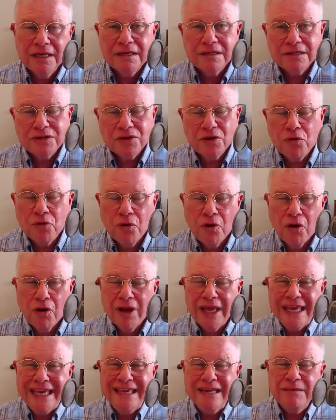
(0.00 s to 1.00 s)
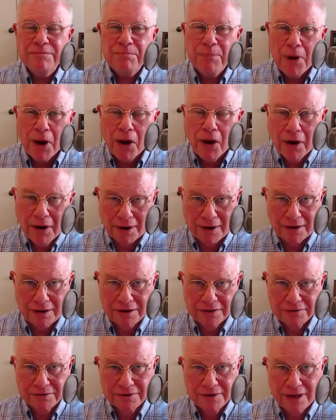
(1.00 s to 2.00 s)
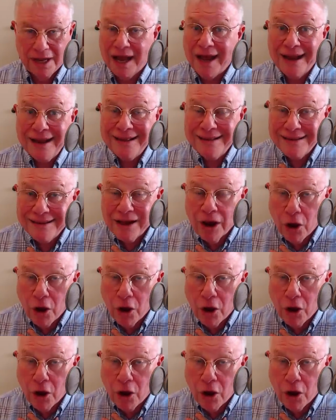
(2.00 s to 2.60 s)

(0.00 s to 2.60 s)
So in part, I